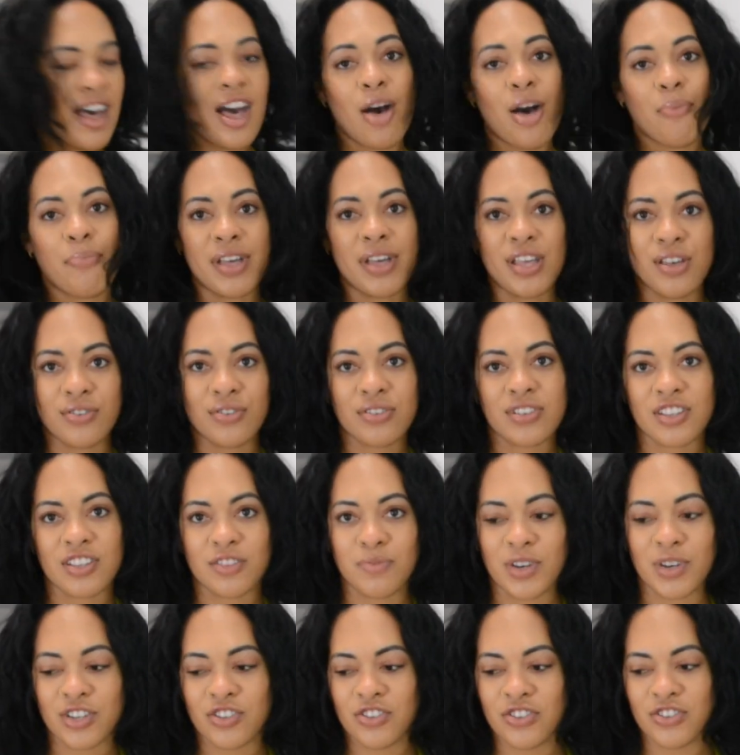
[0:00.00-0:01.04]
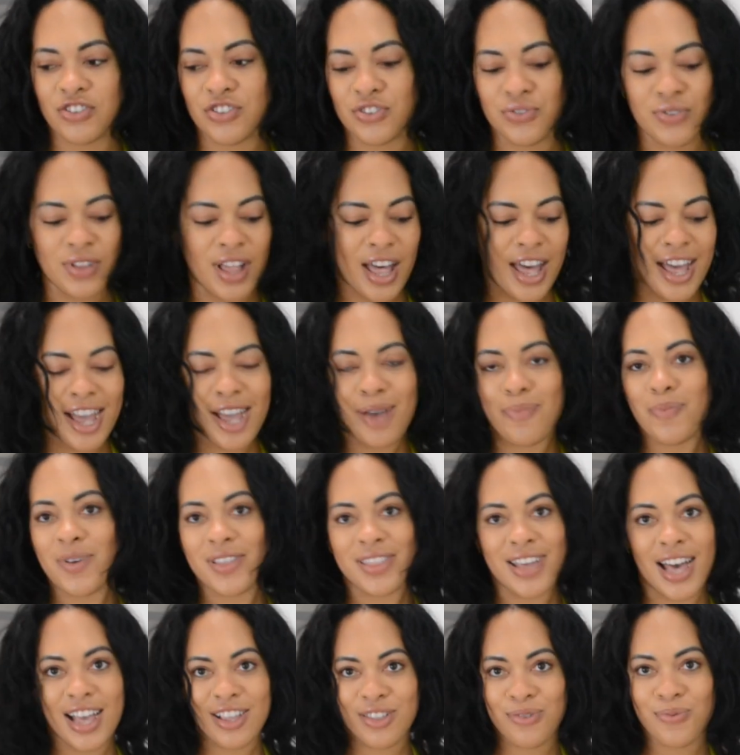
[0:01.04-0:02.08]
But use as much as you like, but
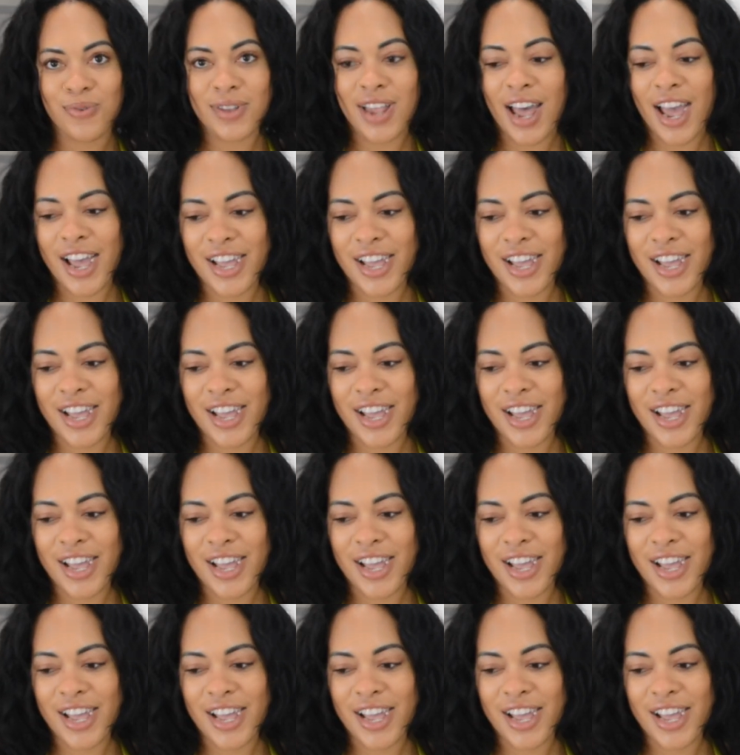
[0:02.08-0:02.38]
that's what I